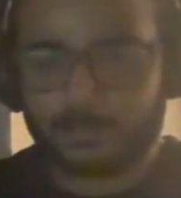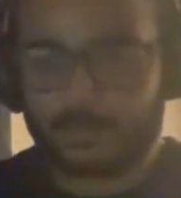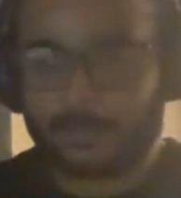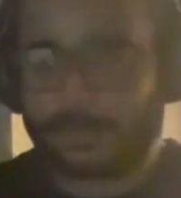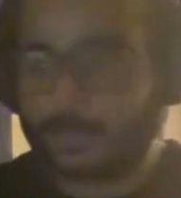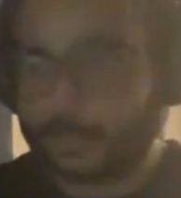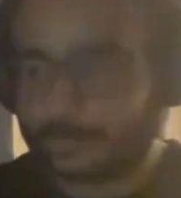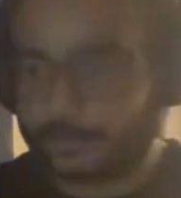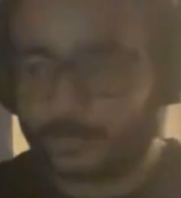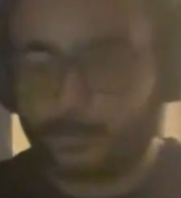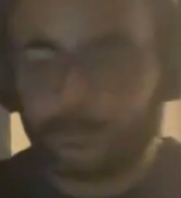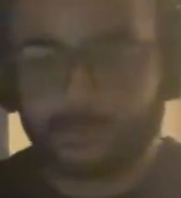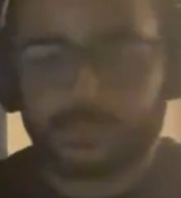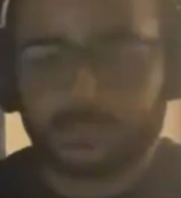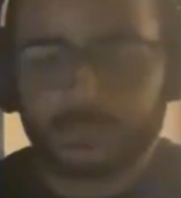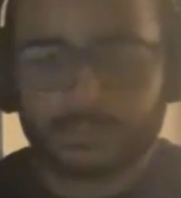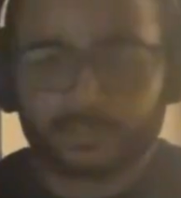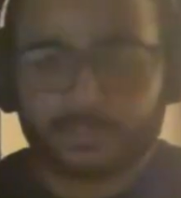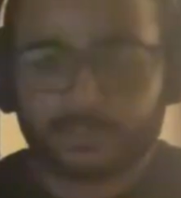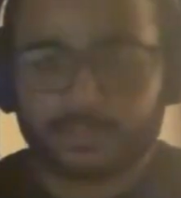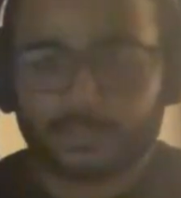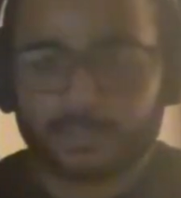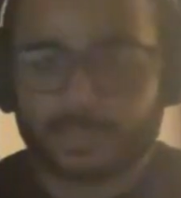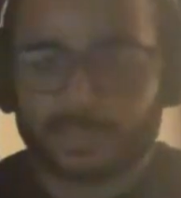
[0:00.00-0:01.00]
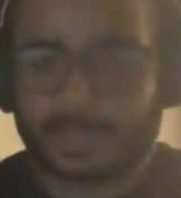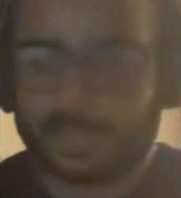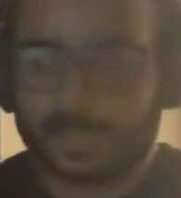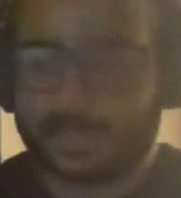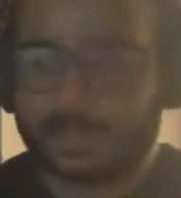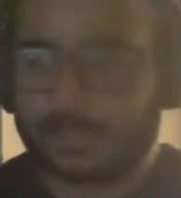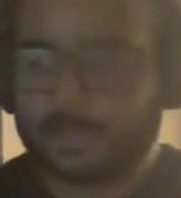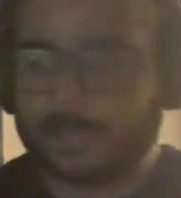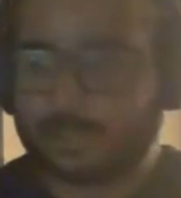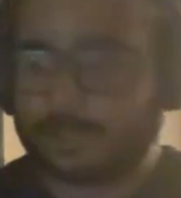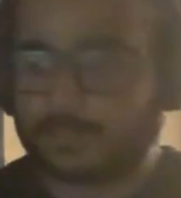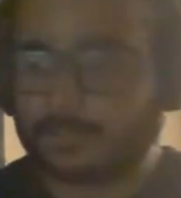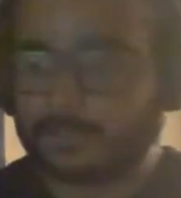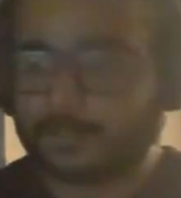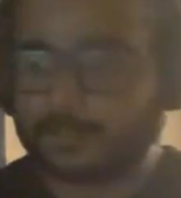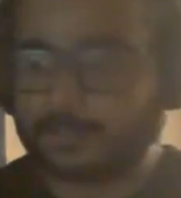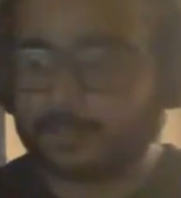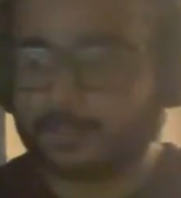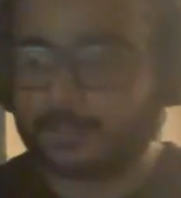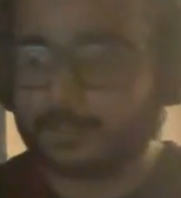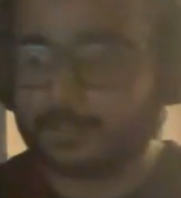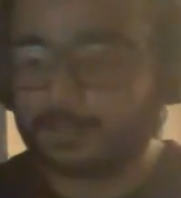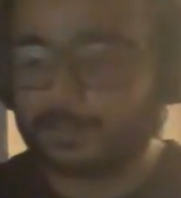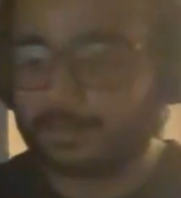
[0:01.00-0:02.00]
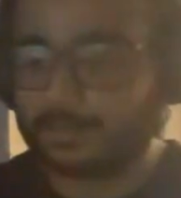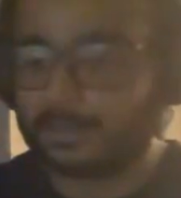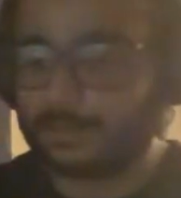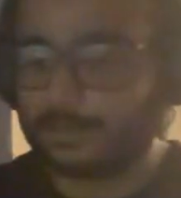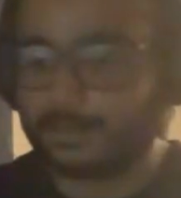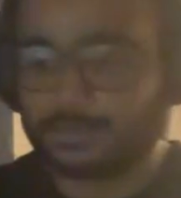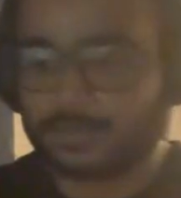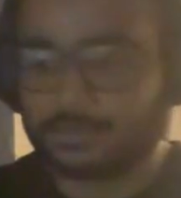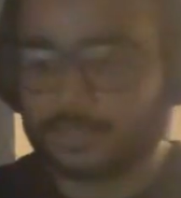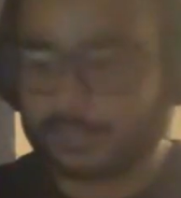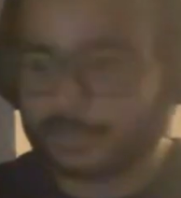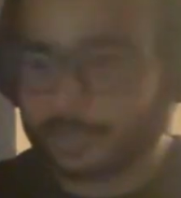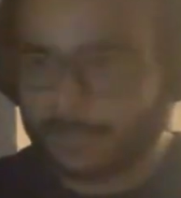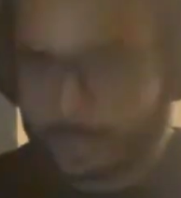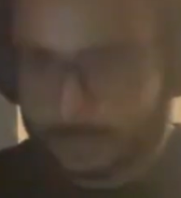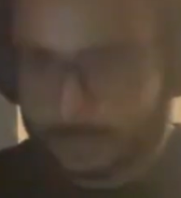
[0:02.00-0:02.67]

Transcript: who are curious, and we just